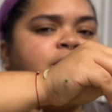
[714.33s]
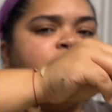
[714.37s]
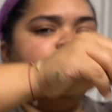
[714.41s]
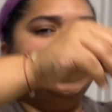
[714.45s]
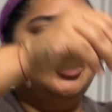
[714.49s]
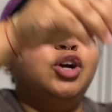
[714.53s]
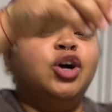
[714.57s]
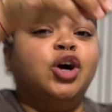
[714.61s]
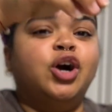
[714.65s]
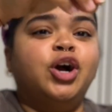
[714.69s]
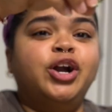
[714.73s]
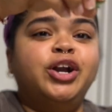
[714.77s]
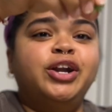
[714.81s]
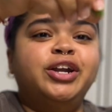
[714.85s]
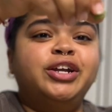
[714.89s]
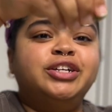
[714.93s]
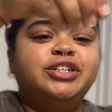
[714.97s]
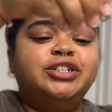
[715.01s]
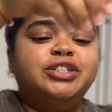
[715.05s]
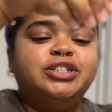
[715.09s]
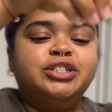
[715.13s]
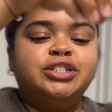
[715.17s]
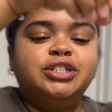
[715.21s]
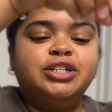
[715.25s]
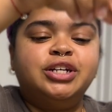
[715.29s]

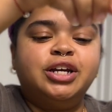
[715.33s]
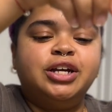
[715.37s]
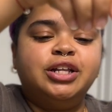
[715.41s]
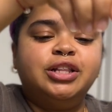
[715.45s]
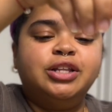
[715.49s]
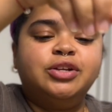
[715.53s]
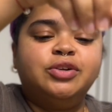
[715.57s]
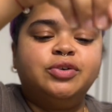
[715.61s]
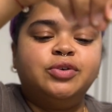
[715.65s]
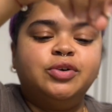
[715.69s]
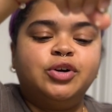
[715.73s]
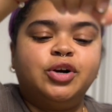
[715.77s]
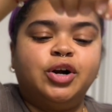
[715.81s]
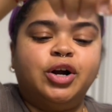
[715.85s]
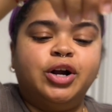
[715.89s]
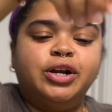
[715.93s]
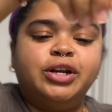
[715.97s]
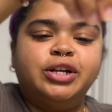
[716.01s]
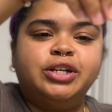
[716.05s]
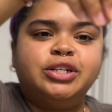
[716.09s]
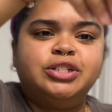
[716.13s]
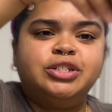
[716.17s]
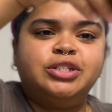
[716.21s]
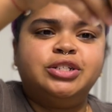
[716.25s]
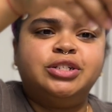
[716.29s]
Garnish. A little
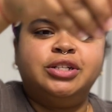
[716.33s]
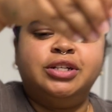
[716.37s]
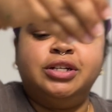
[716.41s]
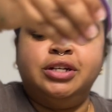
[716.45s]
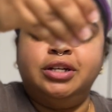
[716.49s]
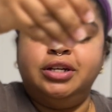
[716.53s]
garnish.